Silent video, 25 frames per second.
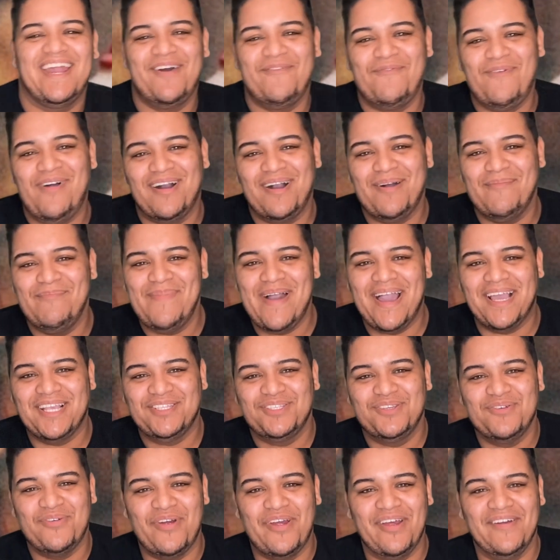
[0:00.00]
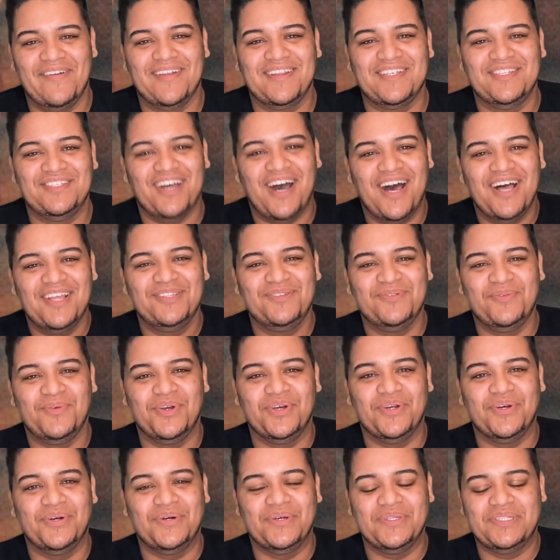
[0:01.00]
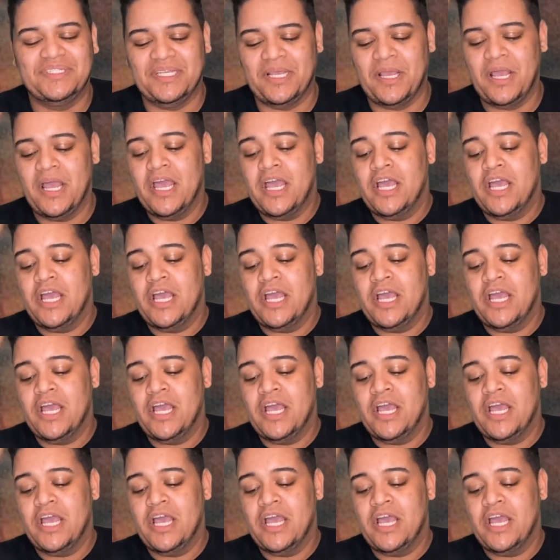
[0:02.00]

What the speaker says: and welcome back to Erick Jhon's world.